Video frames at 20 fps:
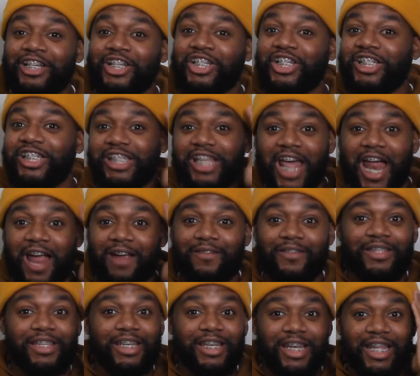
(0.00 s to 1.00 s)
She said, I
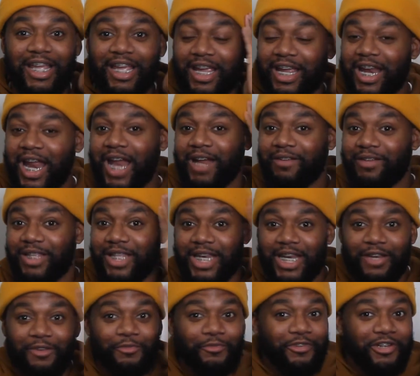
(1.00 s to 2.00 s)
really
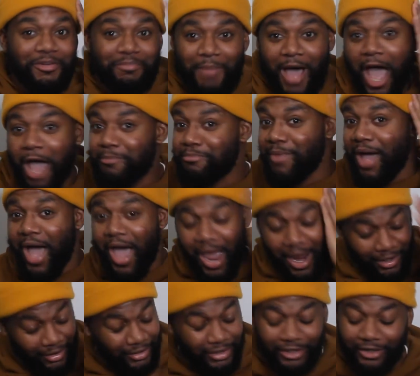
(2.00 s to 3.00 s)
need to free my mind,